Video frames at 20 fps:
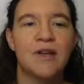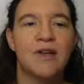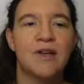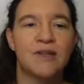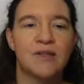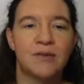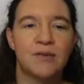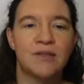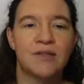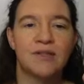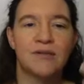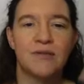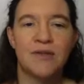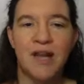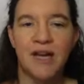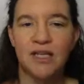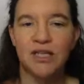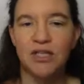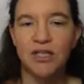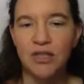so this
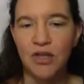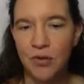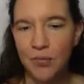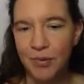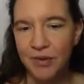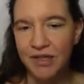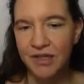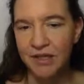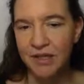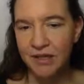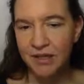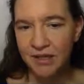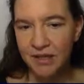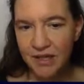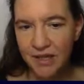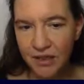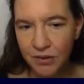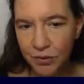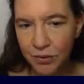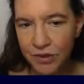reduction is not particularly
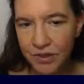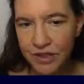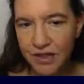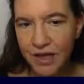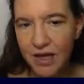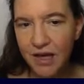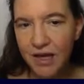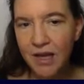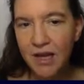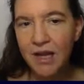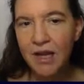interesting,